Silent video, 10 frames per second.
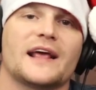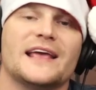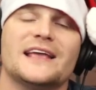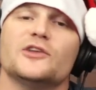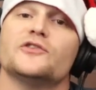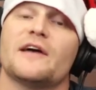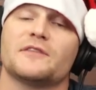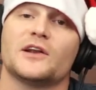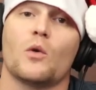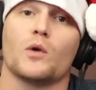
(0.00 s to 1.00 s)
heat, and you
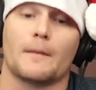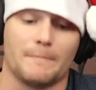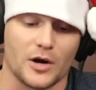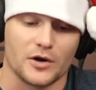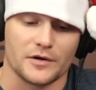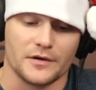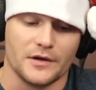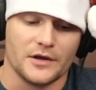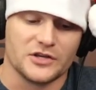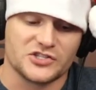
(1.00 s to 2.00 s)
definitely don't want to burn
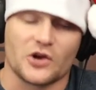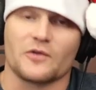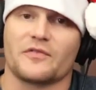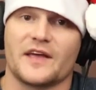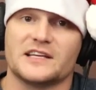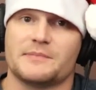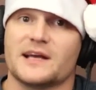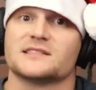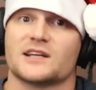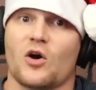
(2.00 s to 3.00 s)
certain things
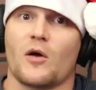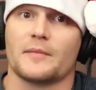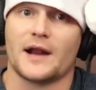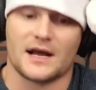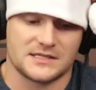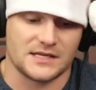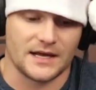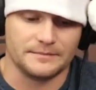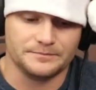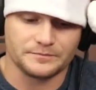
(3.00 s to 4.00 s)
because of the carbon
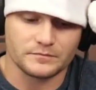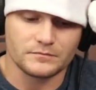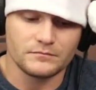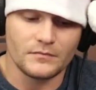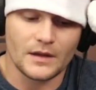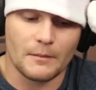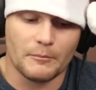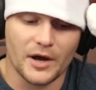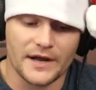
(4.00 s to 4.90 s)
monoxide, but